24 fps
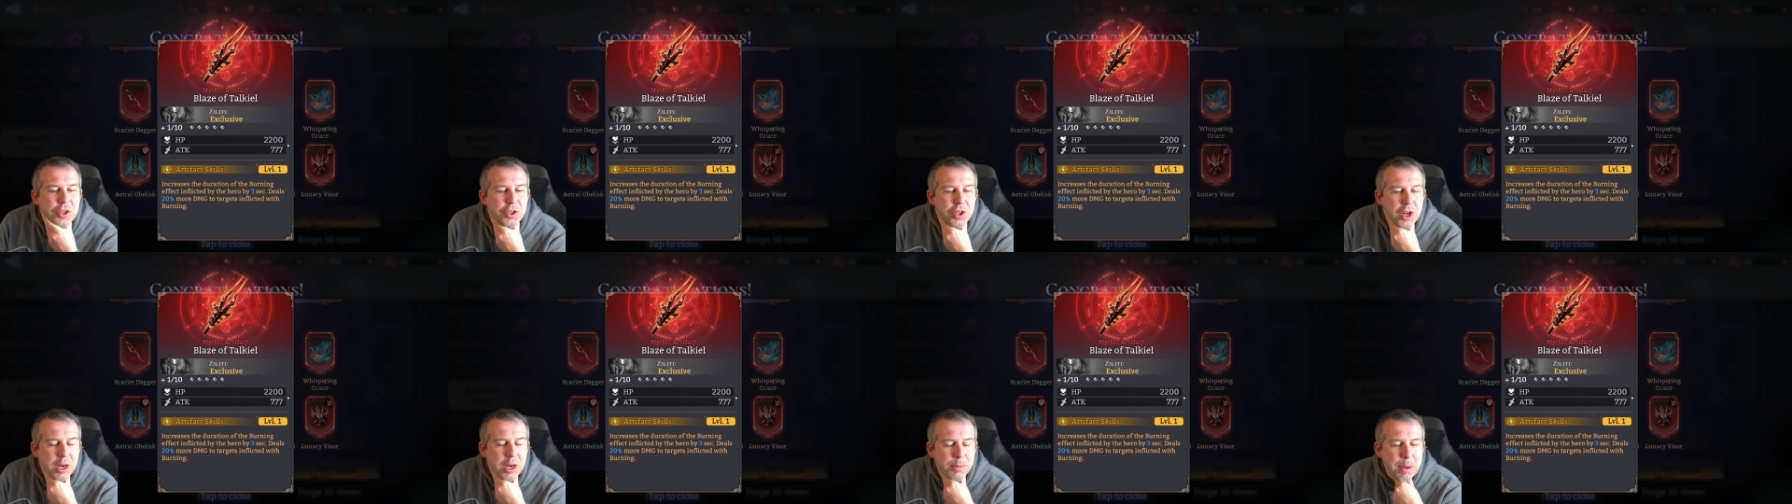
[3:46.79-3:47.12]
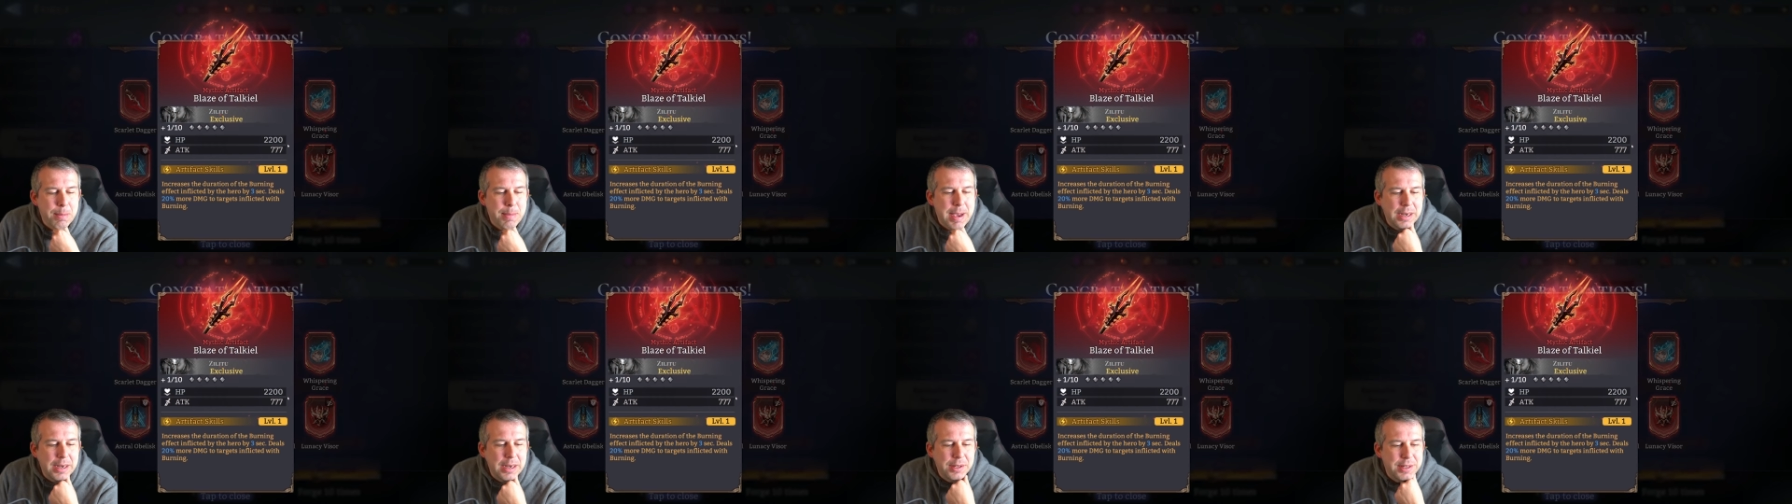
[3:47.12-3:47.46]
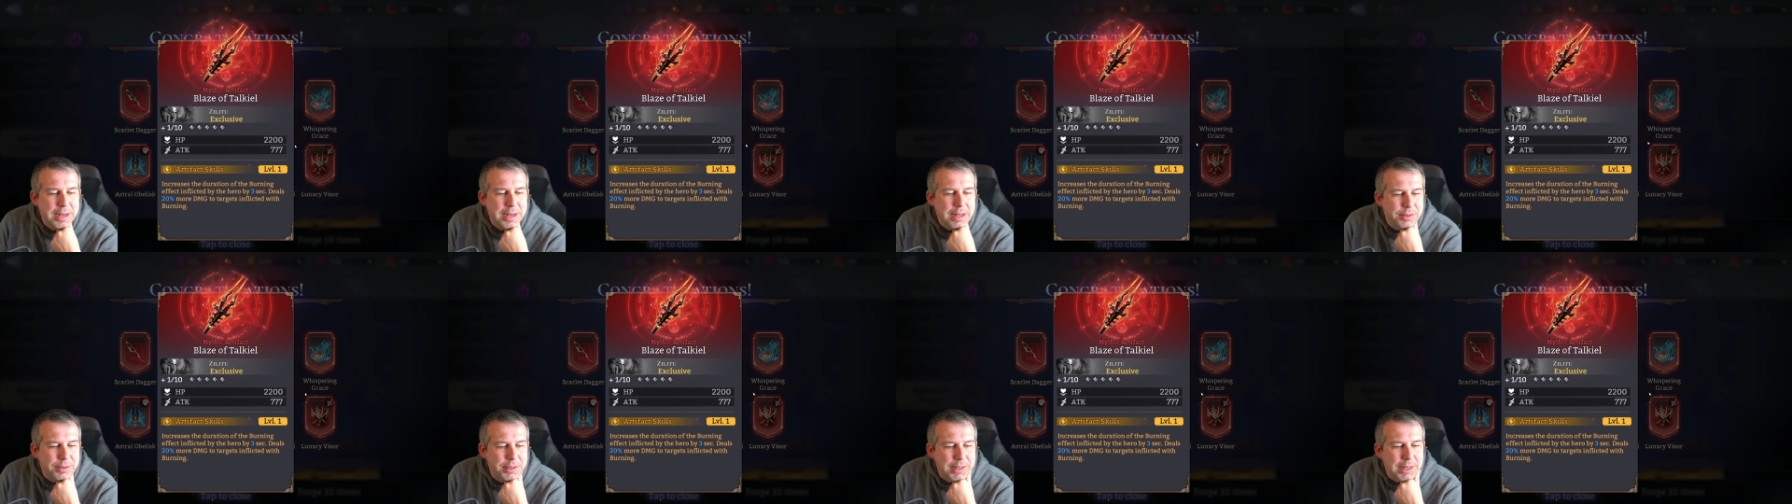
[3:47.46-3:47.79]
Should I be
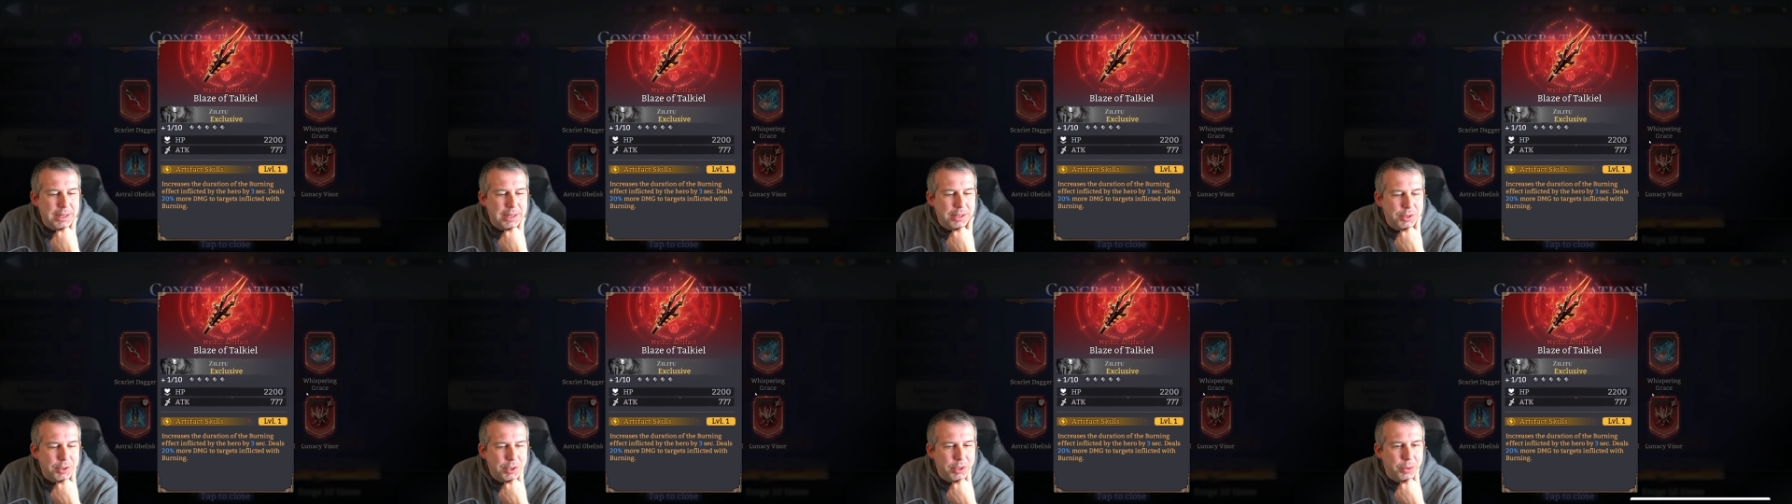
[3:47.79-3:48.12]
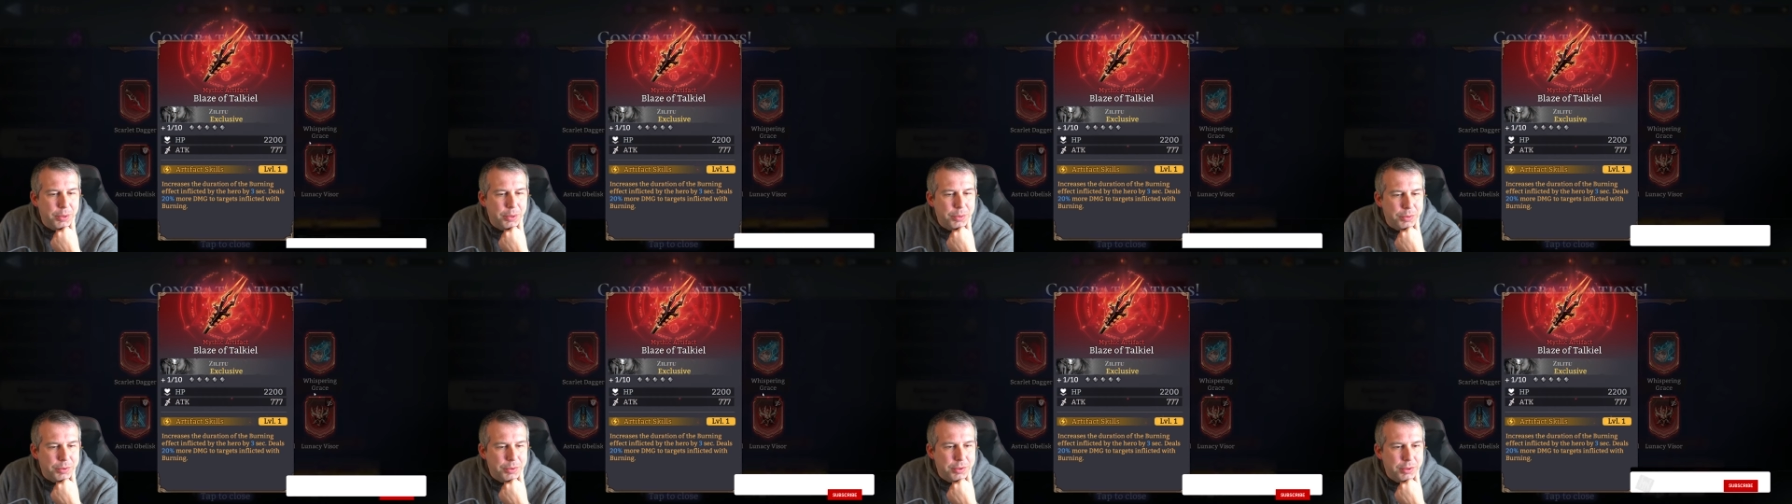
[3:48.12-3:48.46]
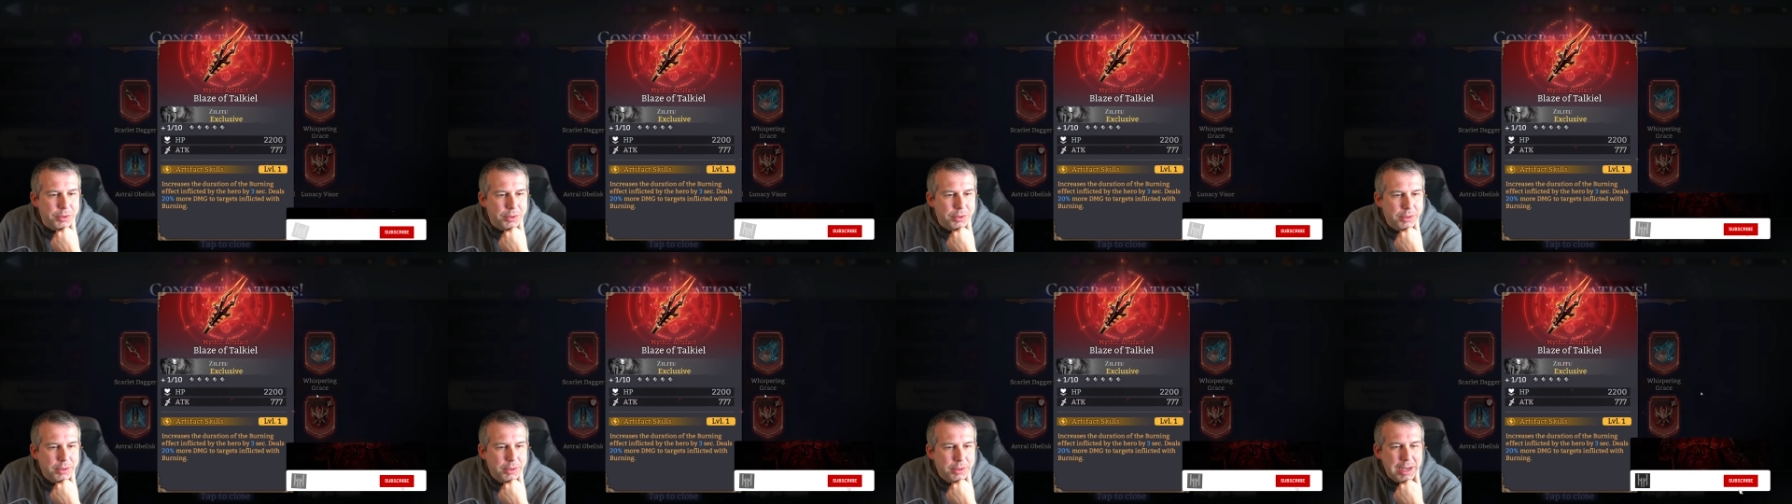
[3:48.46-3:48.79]
maxing out Zilla
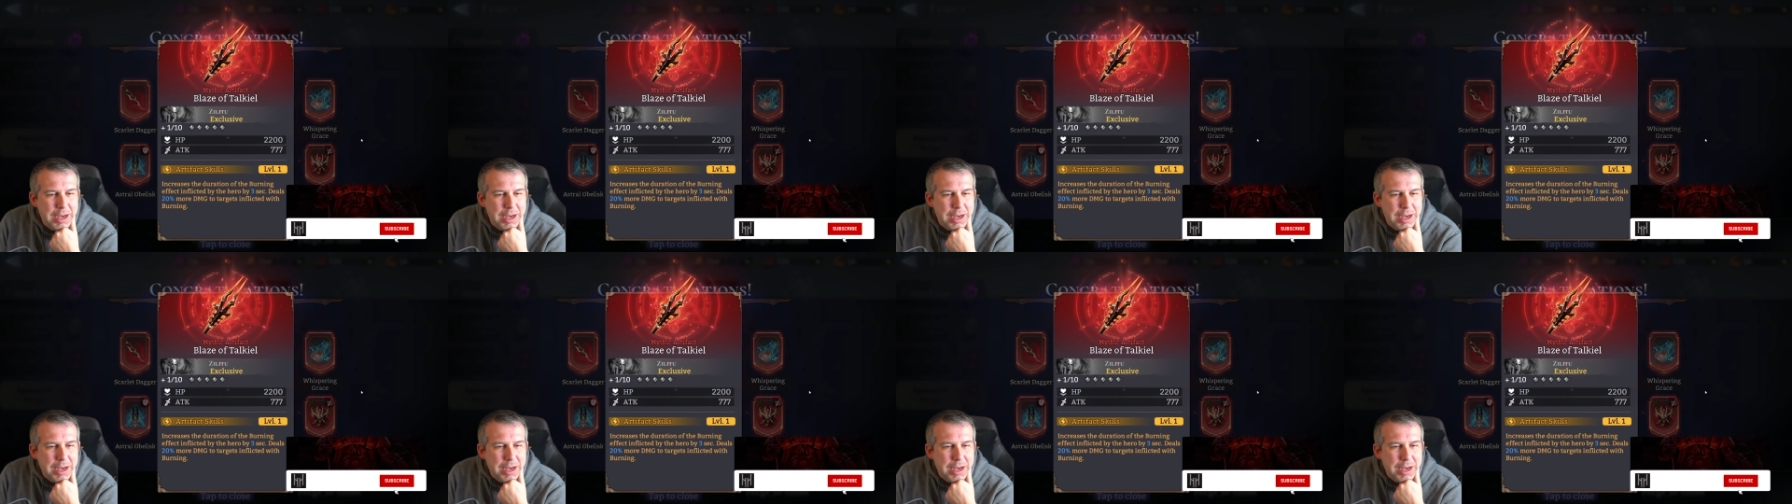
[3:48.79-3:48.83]
2s?